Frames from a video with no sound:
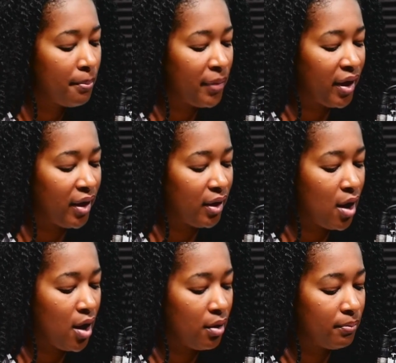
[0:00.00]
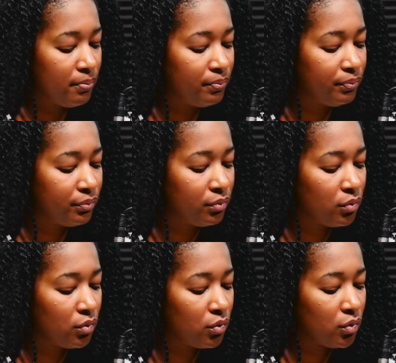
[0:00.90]
But um,
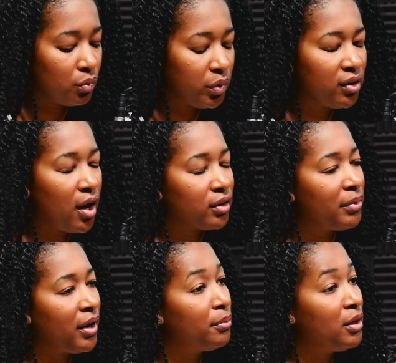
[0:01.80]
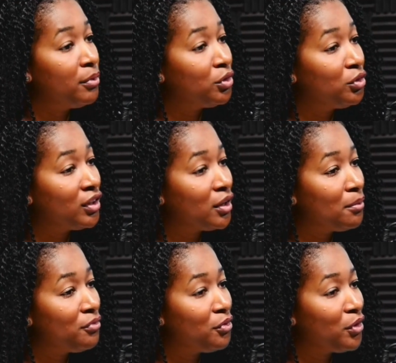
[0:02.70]
we talked about people using
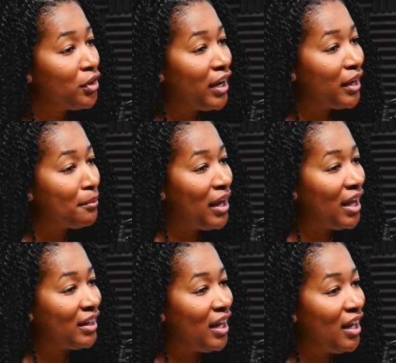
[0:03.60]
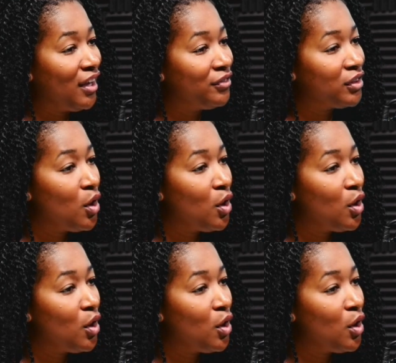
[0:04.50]
them for like man caves,